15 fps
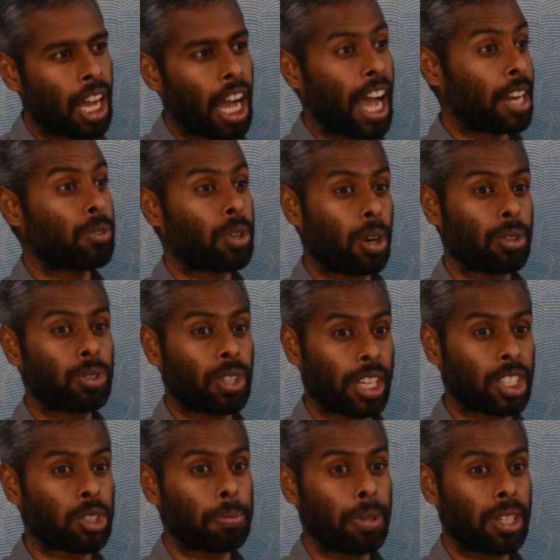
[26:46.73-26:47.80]
and you're also
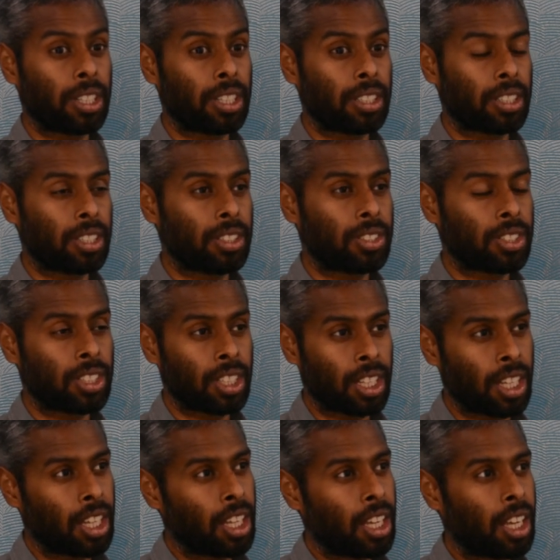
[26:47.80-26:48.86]
expert in this,
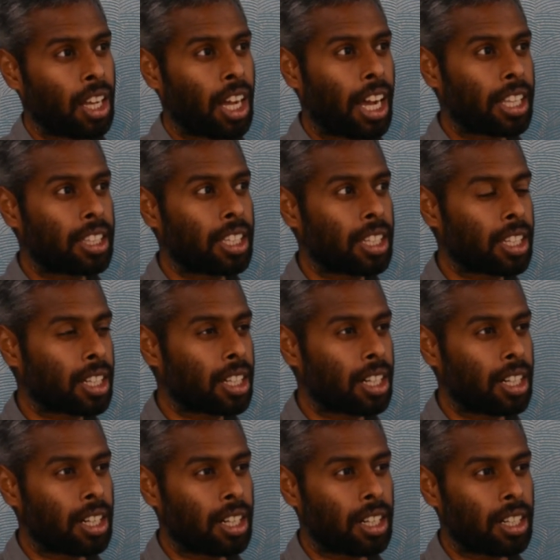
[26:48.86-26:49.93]
I think uh,
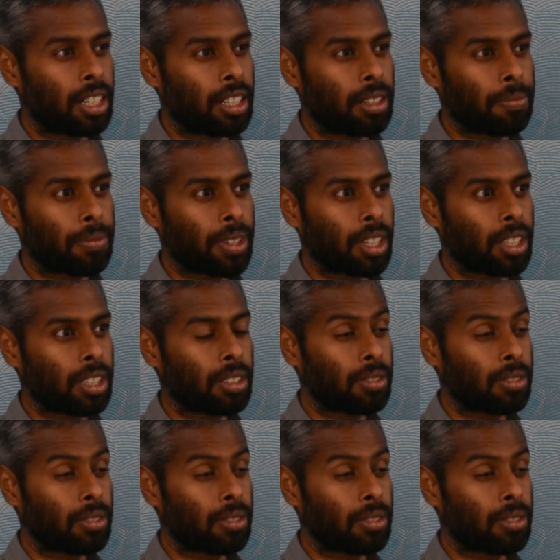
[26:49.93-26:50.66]
uh, uh,